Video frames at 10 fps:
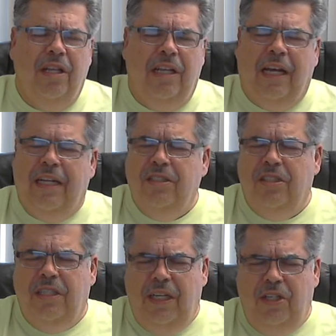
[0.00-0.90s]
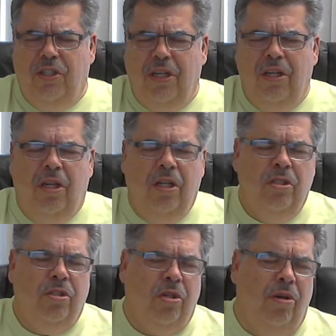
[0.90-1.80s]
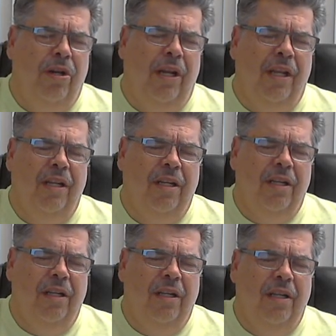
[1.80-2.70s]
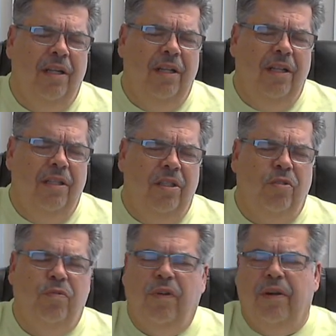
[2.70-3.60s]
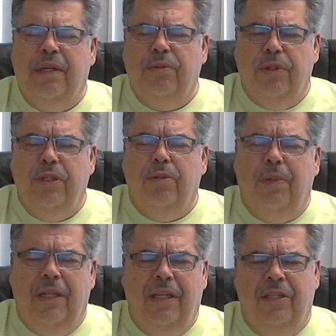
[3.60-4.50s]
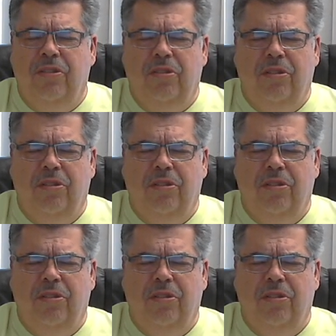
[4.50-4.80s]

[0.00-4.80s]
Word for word: God's teaching concerning this very real place